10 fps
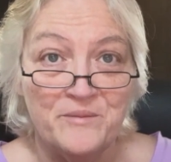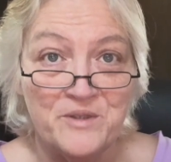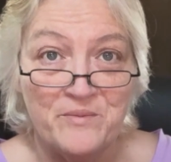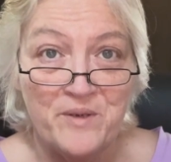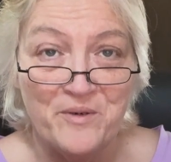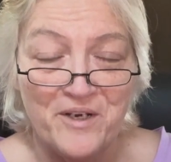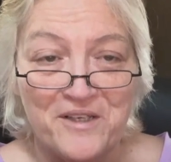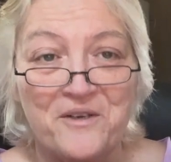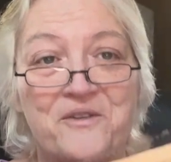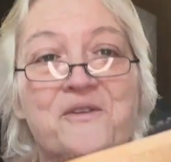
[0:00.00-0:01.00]
much paper I
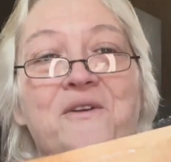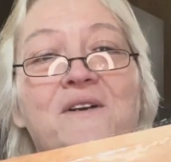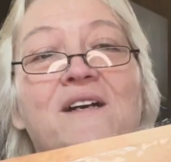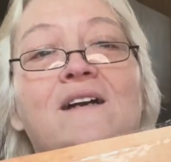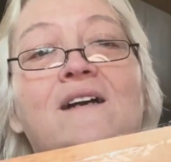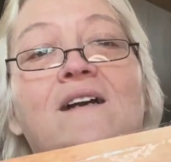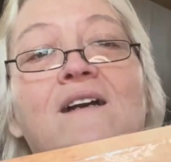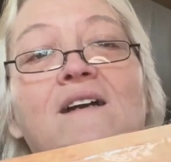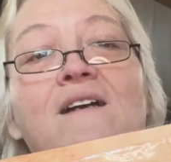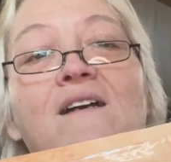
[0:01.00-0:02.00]
go through.
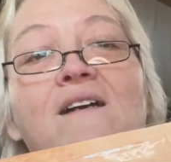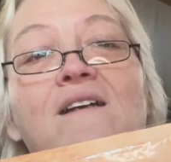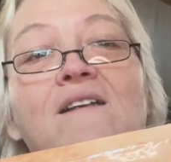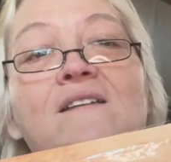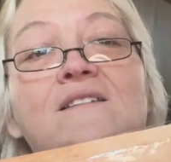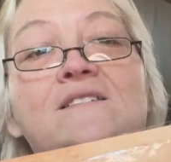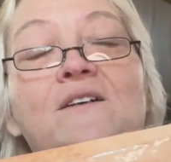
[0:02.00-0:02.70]
So